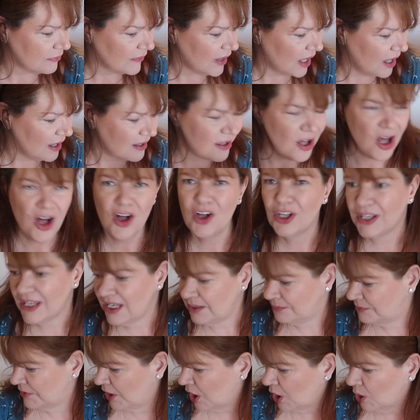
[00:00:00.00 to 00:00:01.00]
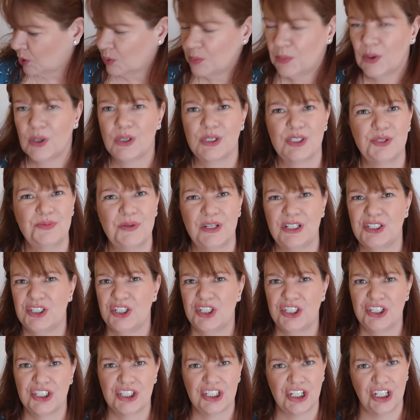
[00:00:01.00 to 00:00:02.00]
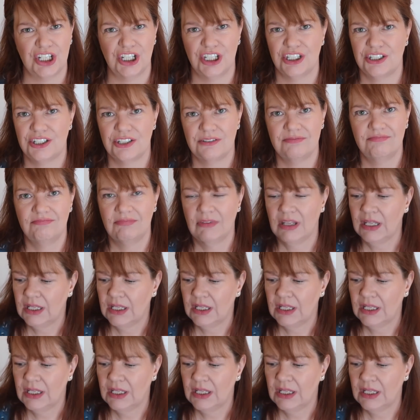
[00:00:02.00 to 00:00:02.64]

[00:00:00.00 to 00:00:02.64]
I can't keep the whole box because of the skirt.